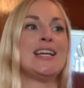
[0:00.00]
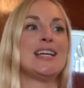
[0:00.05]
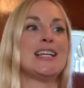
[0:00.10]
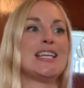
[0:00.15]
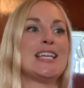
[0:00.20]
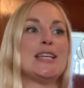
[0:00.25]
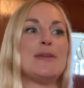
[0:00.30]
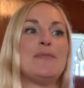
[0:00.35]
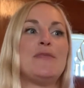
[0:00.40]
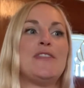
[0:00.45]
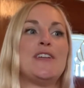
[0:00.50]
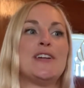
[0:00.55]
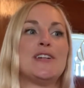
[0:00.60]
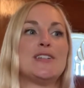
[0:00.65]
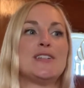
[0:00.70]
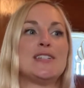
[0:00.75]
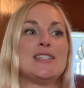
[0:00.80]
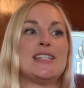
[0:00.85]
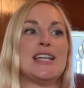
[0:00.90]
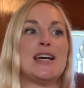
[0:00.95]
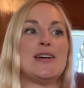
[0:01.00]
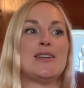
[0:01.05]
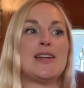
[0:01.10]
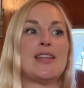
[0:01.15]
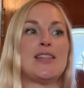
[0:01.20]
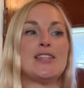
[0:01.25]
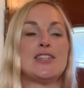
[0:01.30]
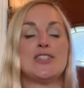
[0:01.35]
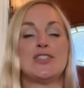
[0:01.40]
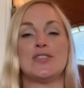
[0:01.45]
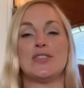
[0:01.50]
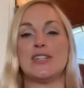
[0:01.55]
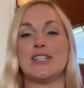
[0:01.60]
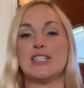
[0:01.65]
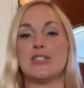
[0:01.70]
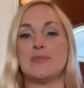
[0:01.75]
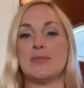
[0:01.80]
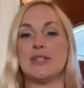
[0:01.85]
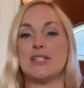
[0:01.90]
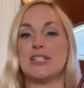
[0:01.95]
Keep fingers down on the string
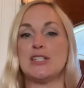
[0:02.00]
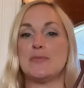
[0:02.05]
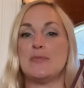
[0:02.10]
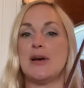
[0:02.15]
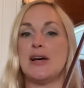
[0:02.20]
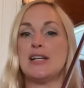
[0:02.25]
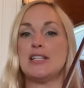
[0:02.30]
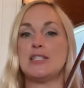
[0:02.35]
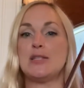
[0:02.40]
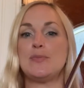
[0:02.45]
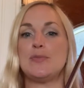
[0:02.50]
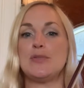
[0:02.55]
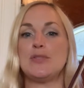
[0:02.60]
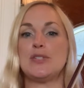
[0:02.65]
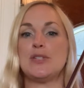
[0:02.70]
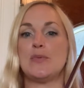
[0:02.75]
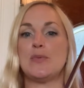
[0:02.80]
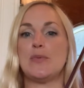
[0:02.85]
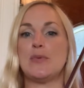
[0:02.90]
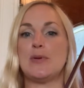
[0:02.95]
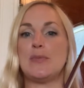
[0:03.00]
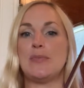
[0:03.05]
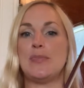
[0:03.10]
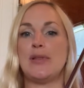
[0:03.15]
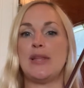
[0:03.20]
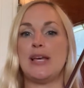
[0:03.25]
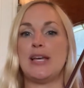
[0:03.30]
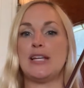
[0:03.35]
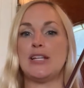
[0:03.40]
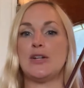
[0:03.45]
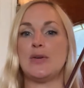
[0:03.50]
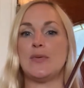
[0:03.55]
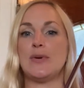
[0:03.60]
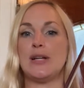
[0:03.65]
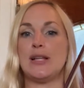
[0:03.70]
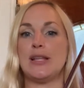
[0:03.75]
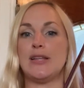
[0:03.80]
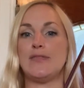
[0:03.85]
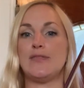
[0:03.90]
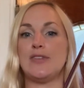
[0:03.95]
as much as possible, so when we play, you don't want
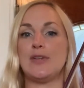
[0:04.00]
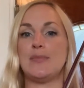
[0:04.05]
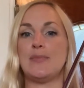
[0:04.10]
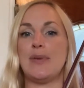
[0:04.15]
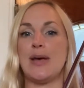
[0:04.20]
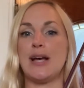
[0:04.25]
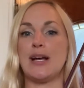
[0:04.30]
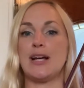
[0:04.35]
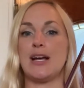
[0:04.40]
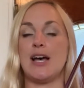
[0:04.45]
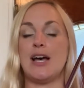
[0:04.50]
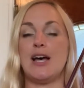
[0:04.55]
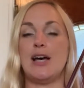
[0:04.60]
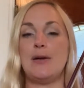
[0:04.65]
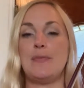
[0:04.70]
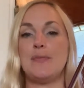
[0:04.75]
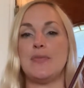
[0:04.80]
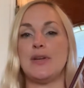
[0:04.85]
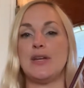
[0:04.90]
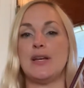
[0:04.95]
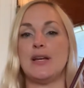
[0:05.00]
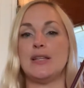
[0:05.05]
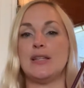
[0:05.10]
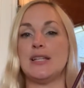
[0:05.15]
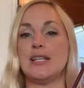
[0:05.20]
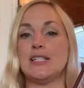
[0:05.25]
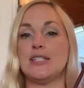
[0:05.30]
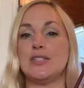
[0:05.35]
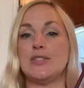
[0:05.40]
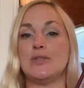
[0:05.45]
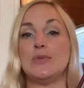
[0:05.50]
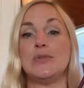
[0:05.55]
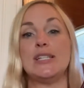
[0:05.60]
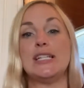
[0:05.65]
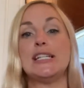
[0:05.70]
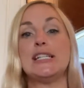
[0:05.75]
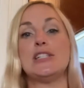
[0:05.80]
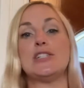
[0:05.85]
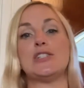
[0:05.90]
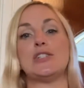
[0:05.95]
to lift them back up unless you
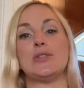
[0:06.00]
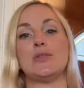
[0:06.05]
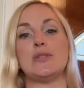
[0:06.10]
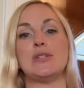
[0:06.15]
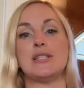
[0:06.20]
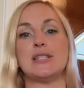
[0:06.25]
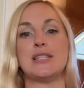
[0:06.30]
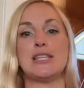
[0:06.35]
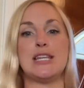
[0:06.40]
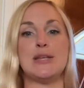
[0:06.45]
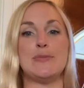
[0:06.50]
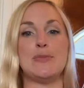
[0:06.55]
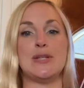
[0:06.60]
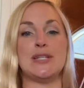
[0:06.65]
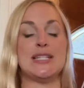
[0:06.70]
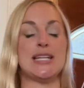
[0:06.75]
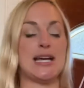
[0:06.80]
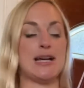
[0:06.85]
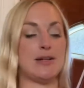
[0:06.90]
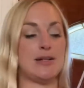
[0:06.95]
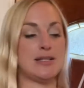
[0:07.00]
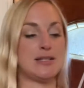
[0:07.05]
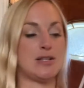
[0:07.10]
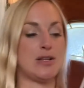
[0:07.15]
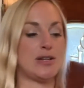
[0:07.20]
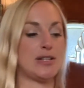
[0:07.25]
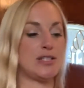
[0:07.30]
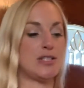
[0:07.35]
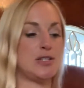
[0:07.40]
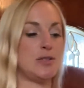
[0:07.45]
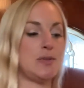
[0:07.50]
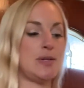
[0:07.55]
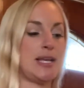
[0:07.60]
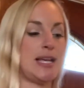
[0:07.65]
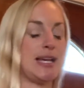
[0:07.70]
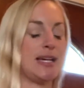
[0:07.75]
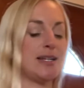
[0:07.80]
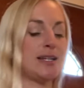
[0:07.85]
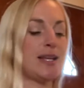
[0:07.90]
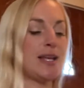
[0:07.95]
need to. Just keep it down as long as you
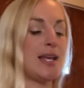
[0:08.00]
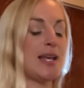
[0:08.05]
can.